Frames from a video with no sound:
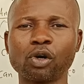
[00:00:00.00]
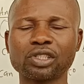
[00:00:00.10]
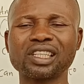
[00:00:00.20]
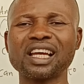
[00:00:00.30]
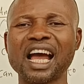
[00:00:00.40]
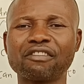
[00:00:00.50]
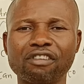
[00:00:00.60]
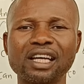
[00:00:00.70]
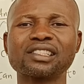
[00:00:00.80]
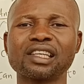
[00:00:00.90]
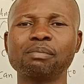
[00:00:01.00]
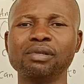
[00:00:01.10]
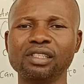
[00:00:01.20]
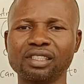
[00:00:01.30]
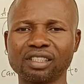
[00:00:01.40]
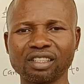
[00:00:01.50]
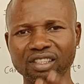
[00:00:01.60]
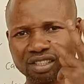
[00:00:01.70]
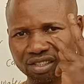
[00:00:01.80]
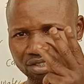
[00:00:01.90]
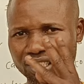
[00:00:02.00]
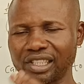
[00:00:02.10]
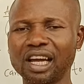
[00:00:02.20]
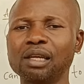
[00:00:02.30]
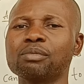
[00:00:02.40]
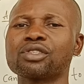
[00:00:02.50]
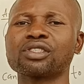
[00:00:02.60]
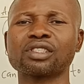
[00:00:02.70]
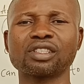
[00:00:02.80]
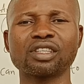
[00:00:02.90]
but advisably 3 times.